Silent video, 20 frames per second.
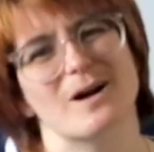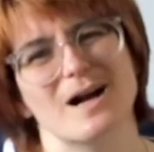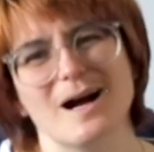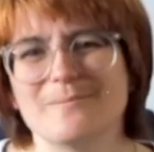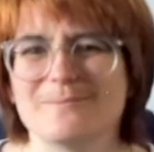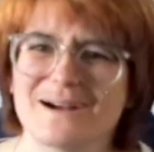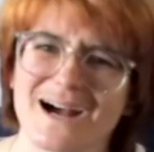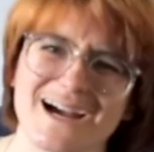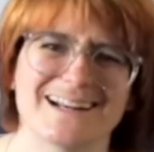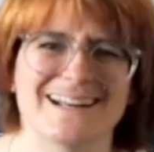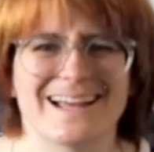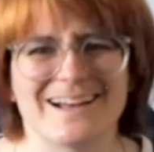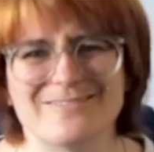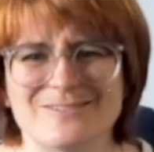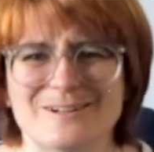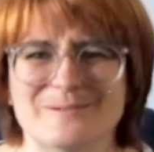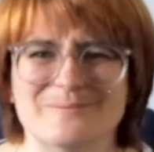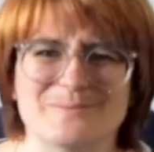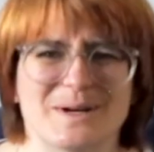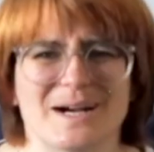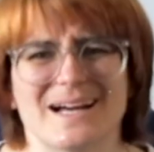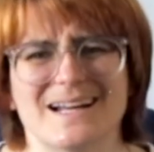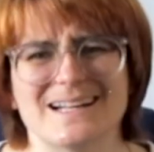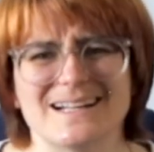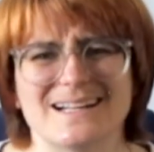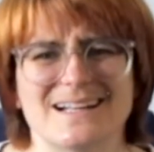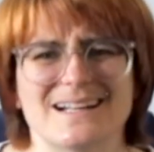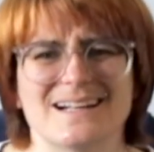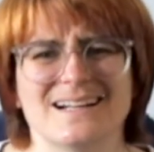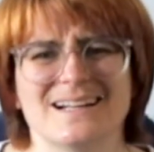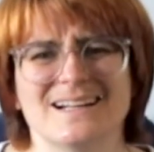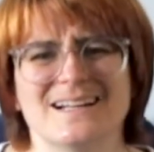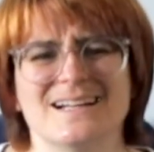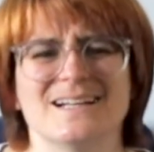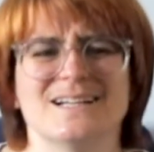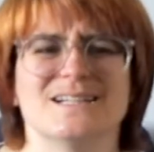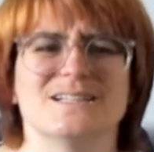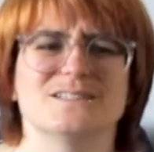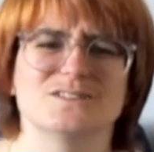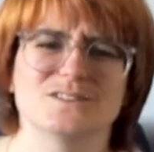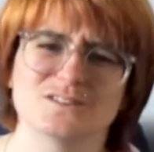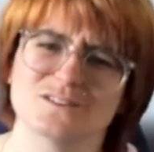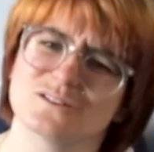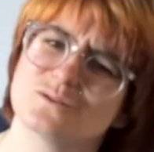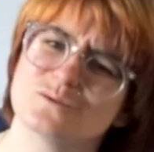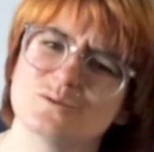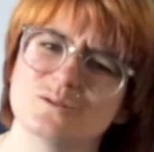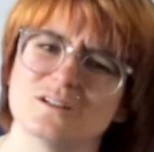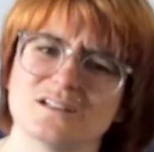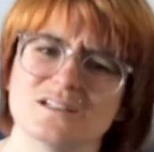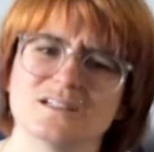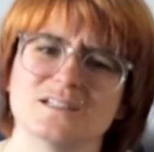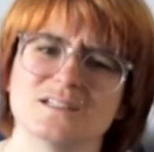Come on, everybody, do